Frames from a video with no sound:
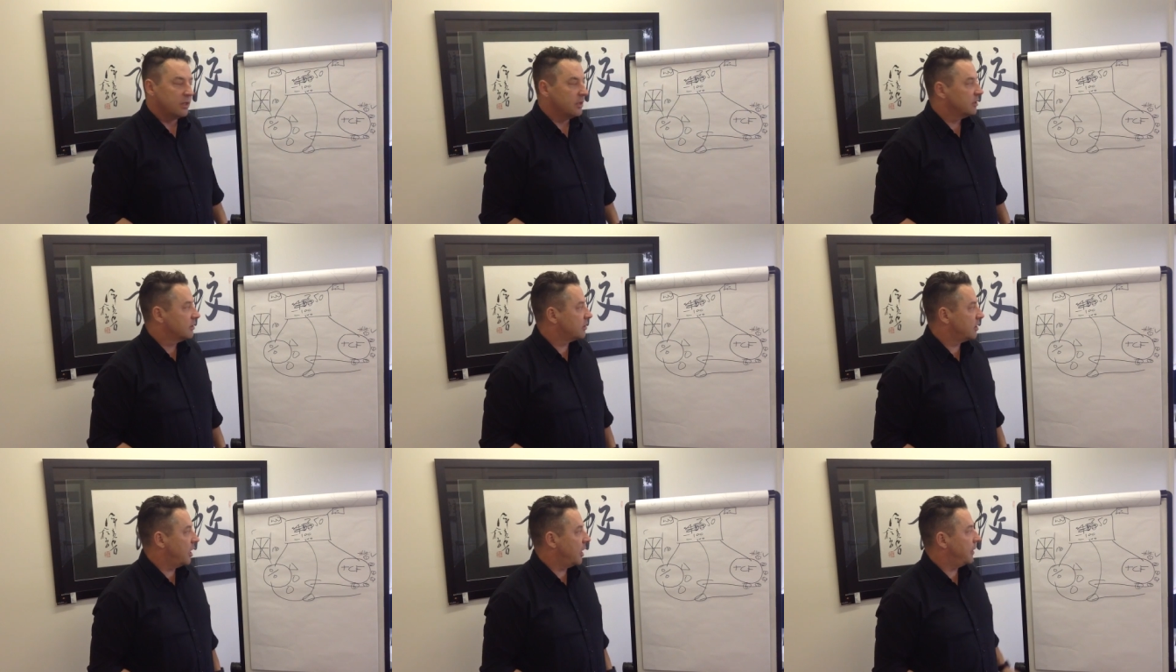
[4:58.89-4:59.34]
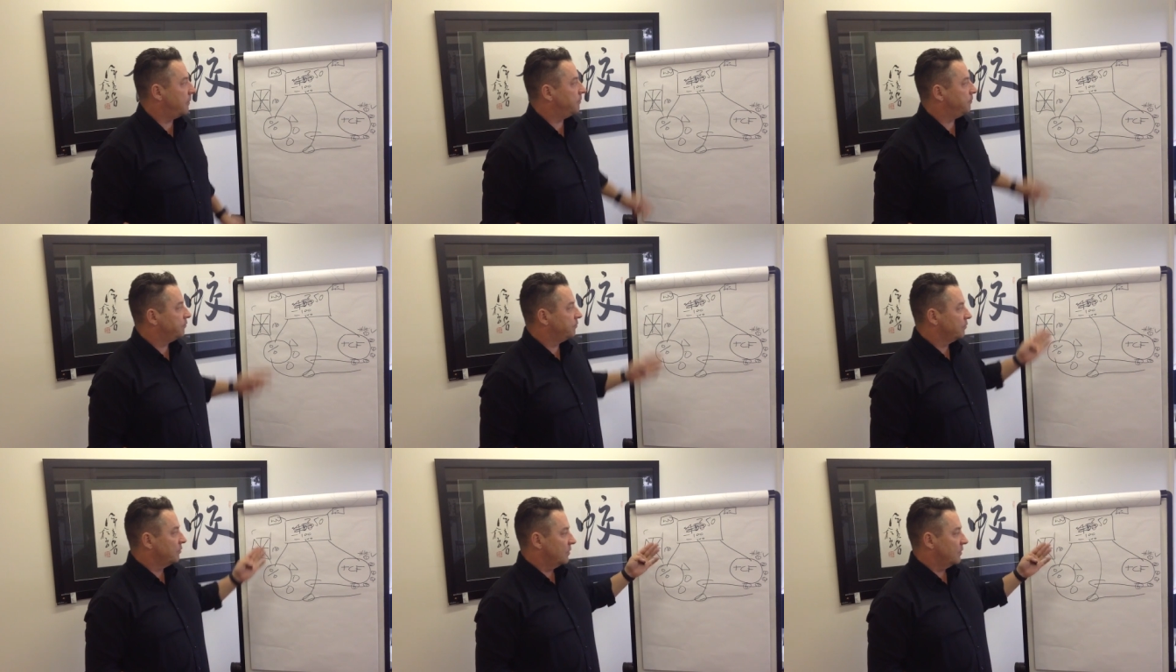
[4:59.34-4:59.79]
So
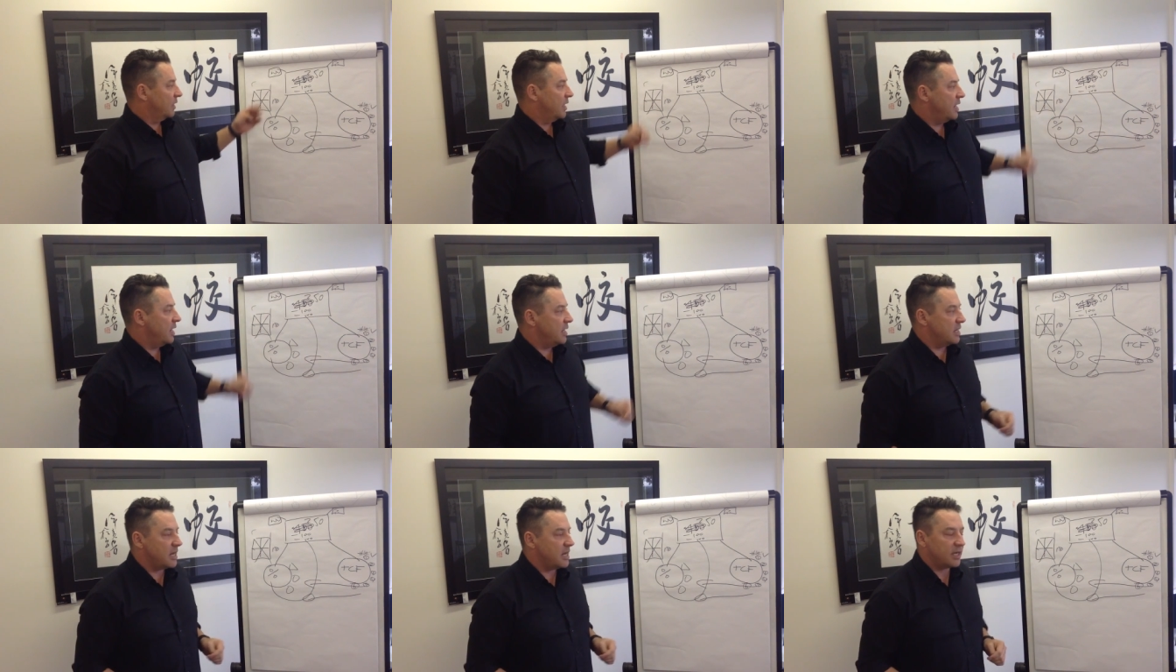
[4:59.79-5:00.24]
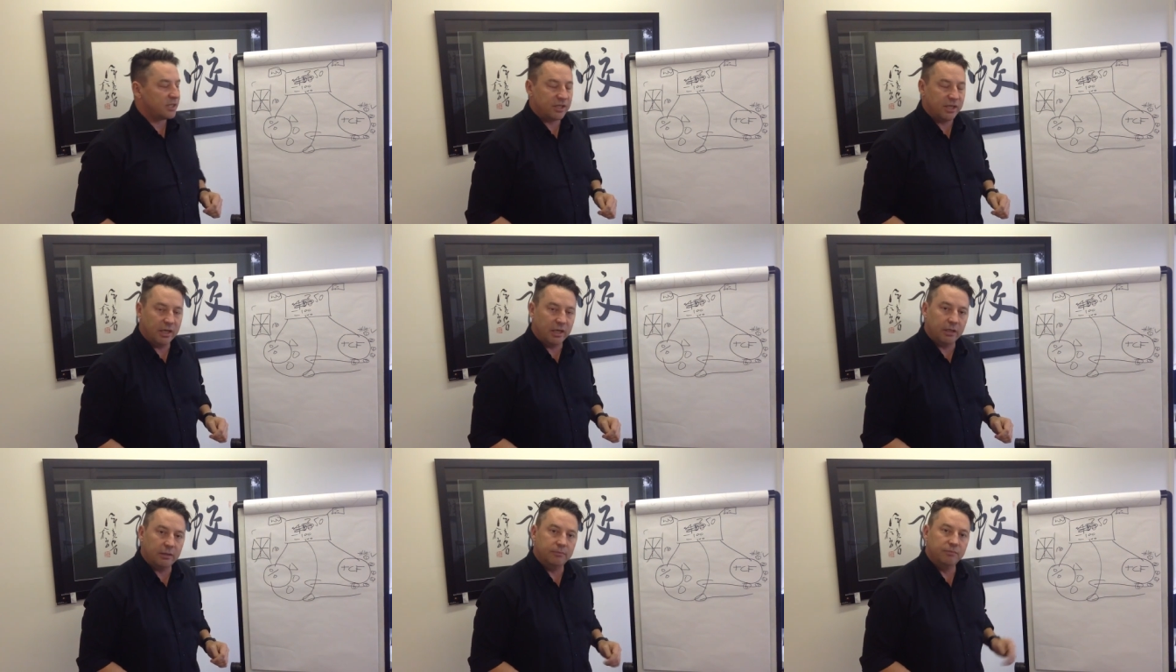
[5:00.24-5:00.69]
in a
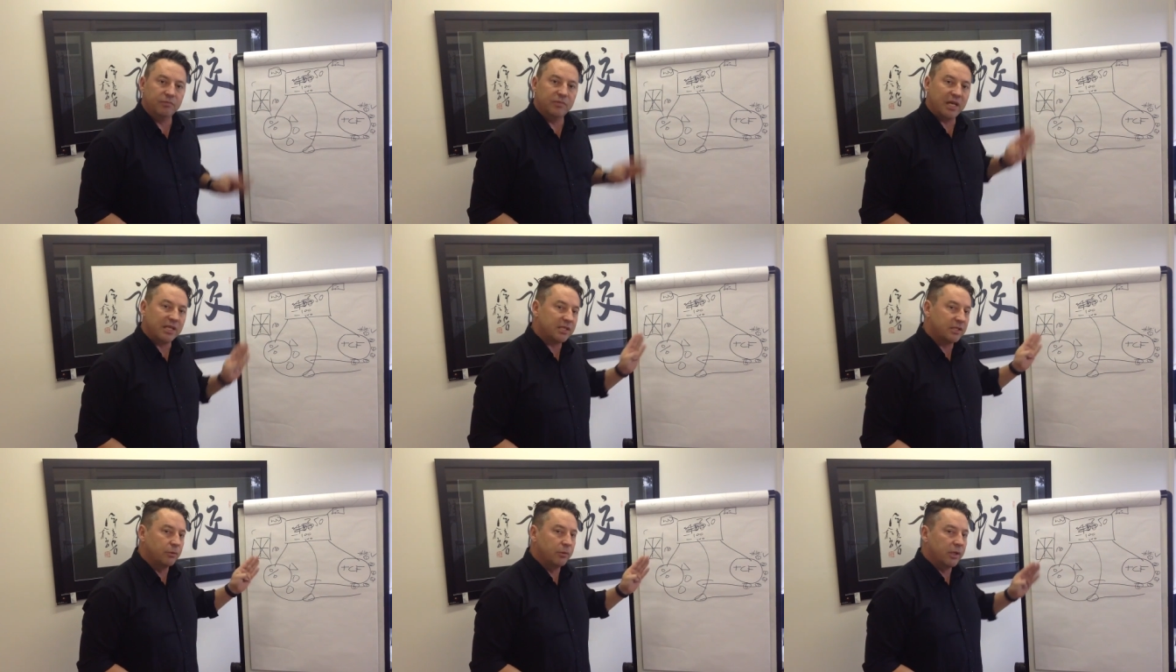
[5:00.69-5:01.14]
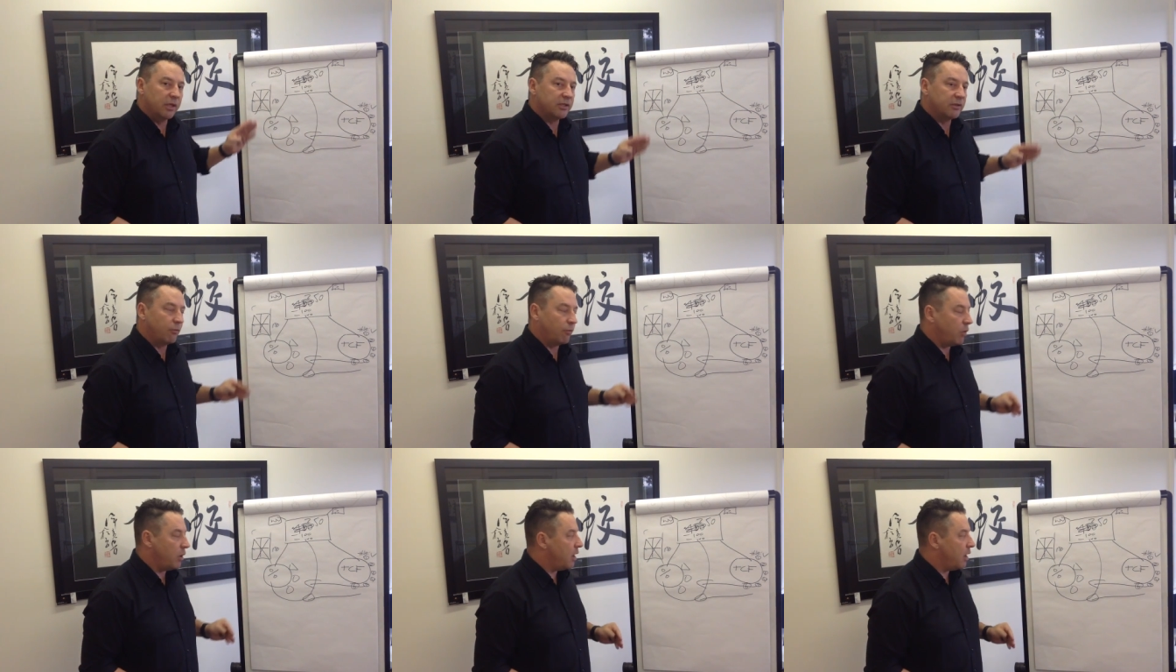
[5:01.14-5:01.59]
nutshell, that's the
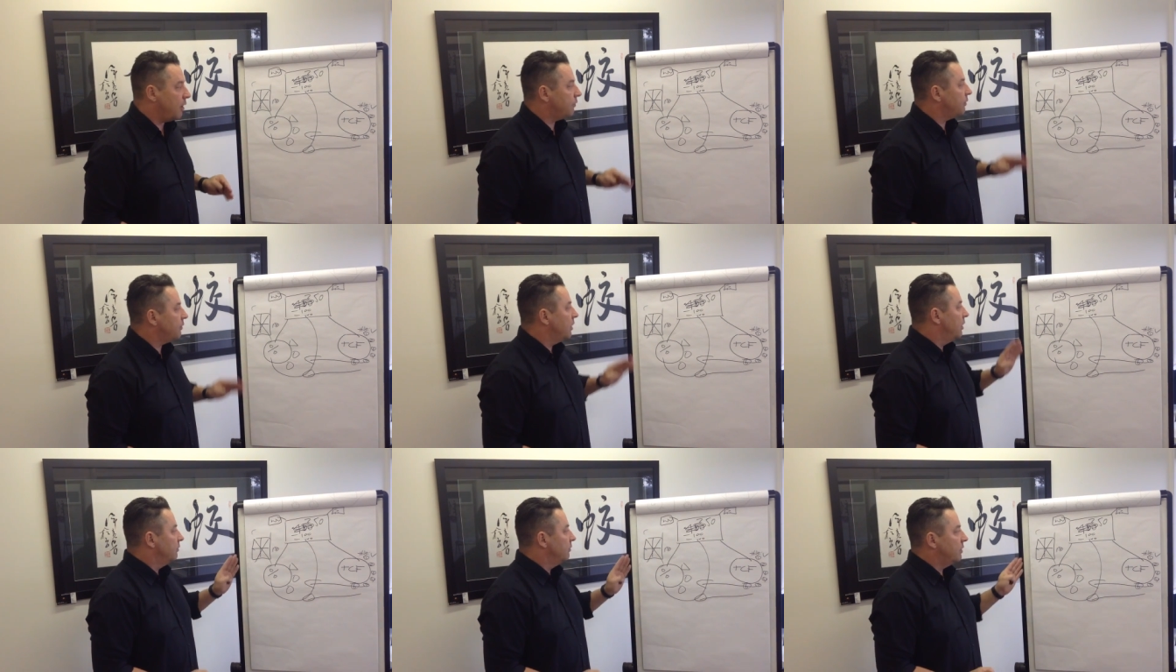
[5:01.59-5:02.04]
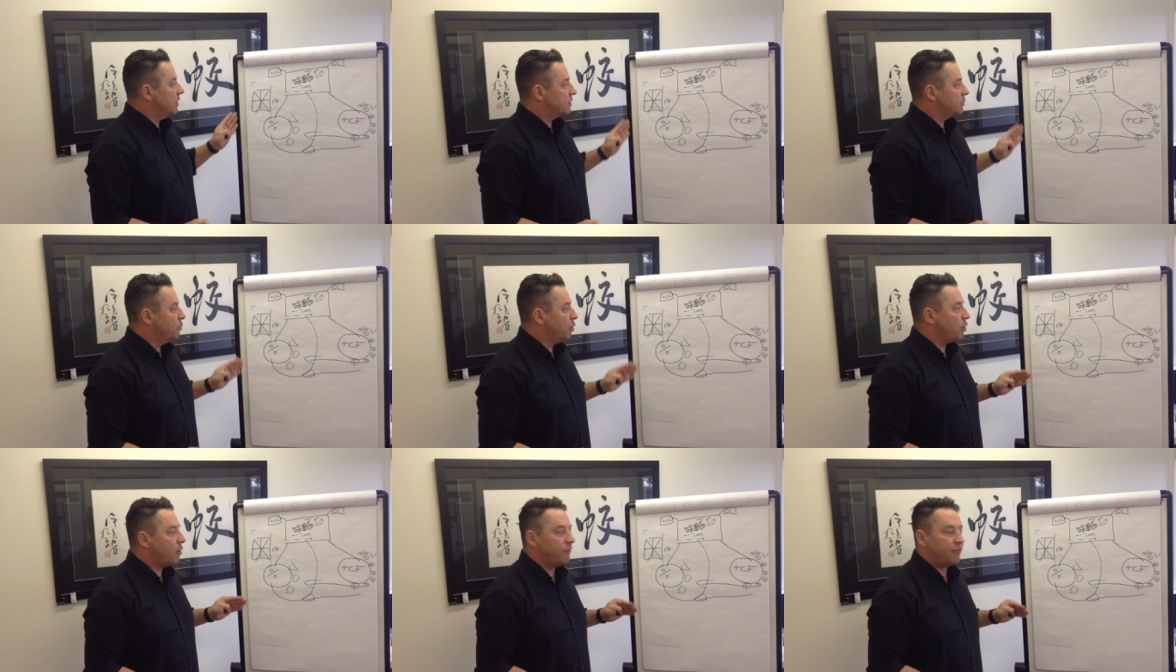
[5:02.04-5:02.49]
Wheels of Wealth.
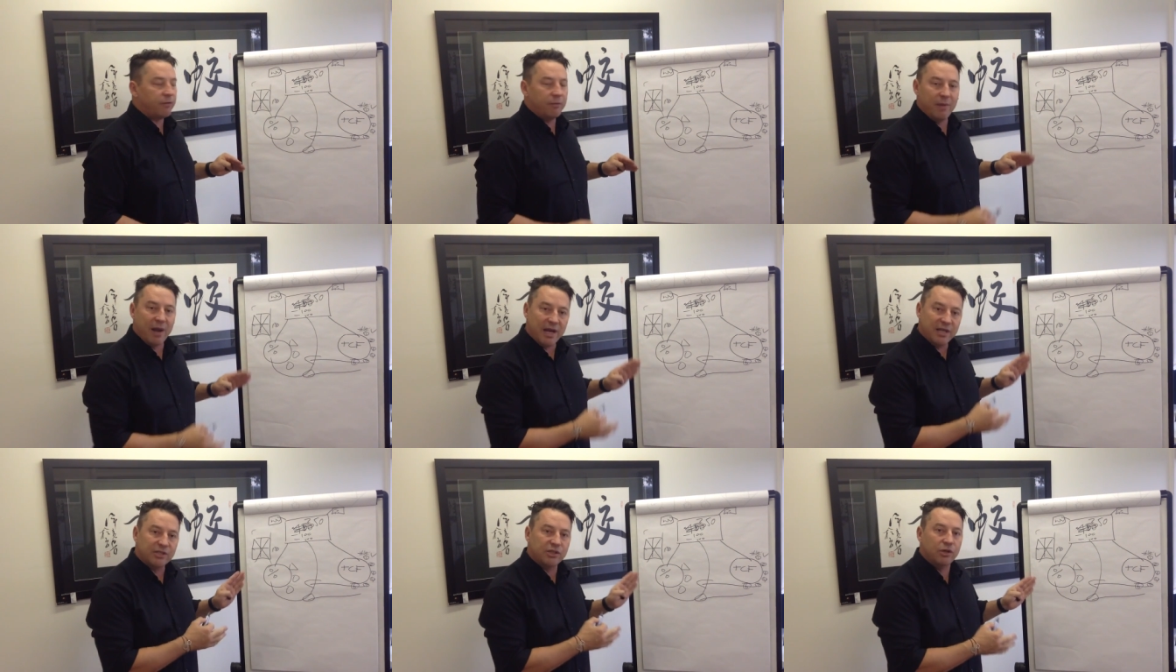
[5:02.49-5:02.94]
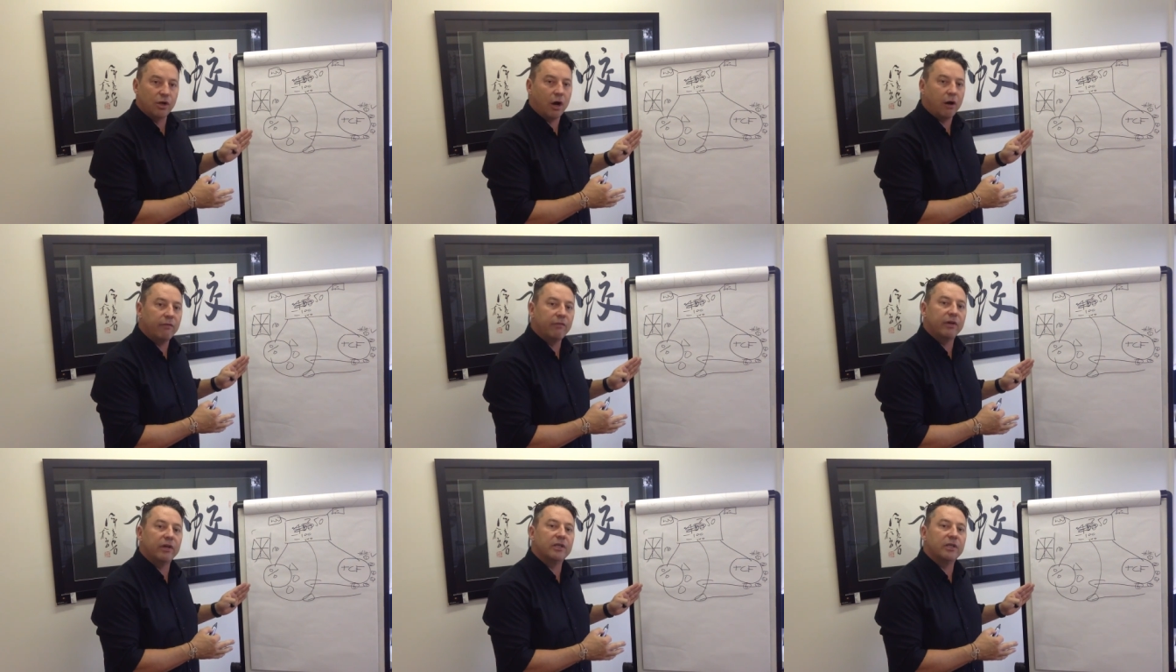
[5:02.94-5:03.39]
There's more information,
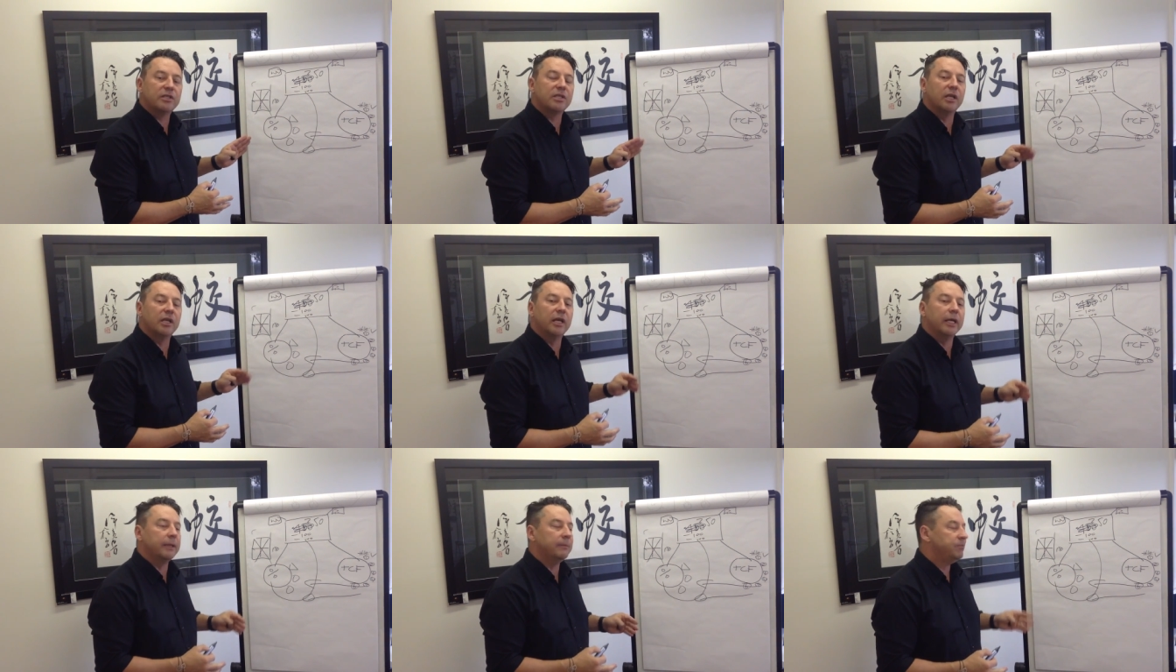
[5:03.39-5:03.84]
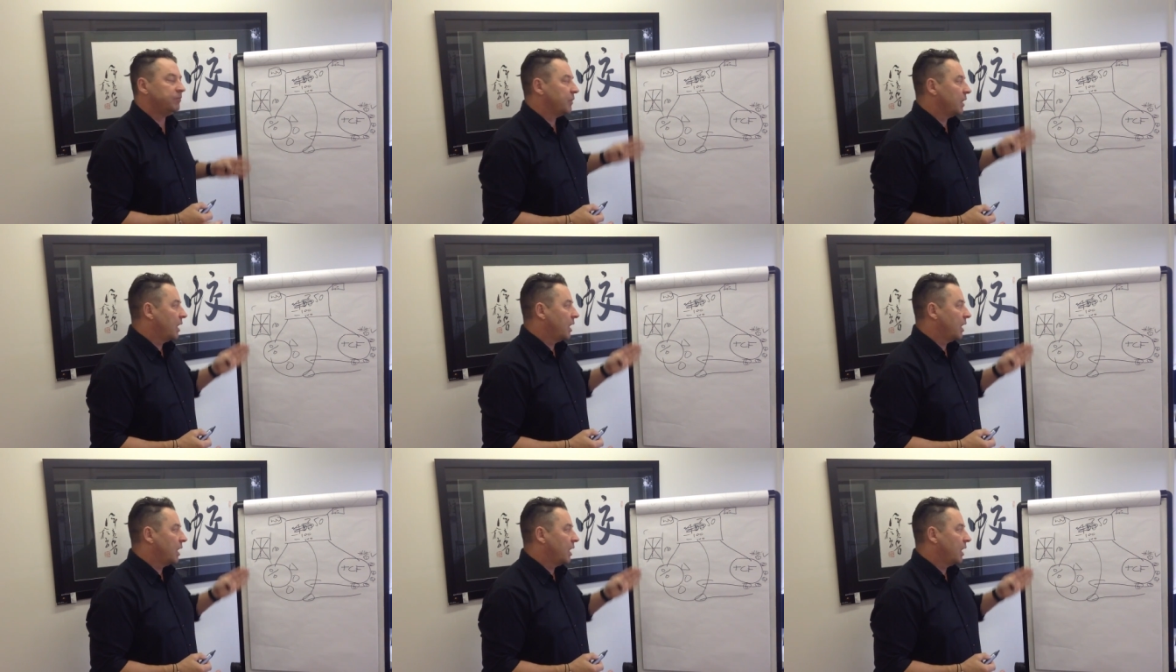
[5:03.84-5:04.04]
obviously,